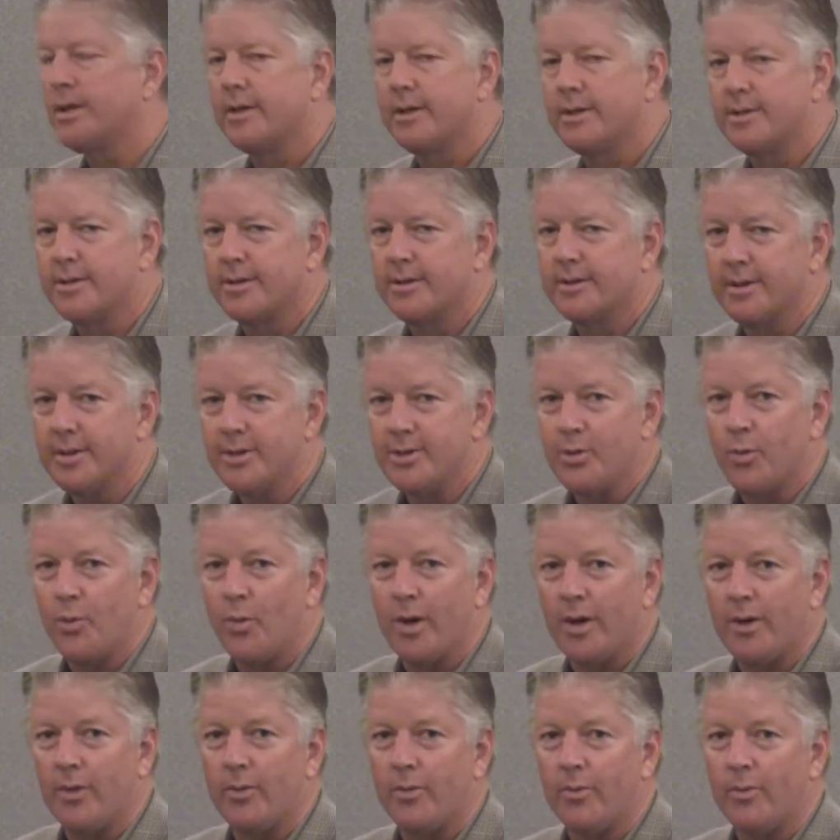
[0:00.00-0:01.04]
is a
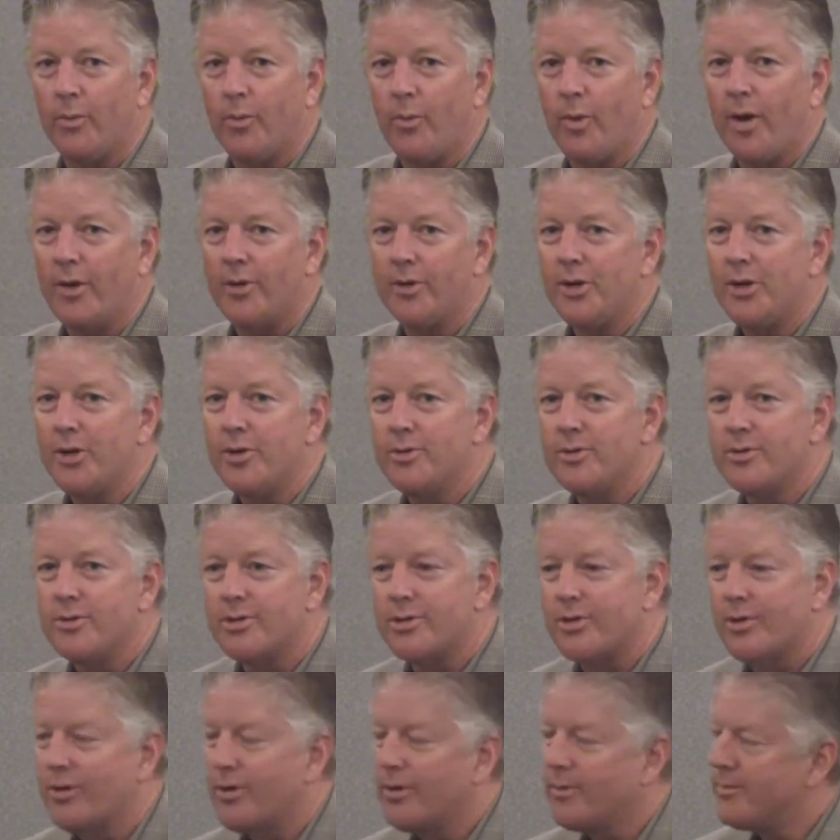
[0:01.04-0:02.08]
well-used
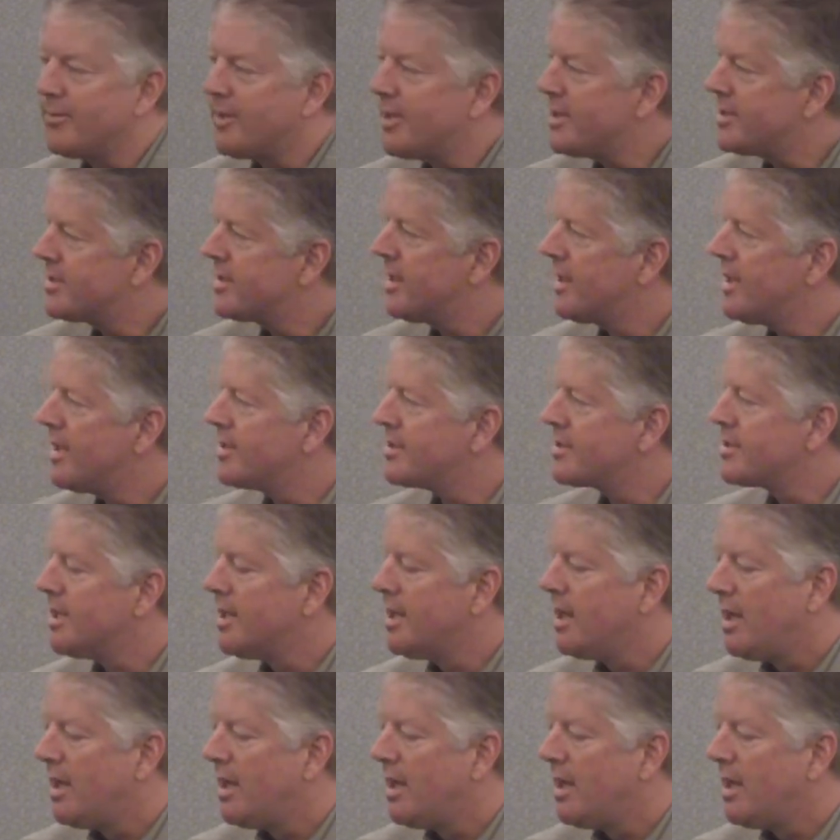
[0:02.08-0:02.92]
term these days.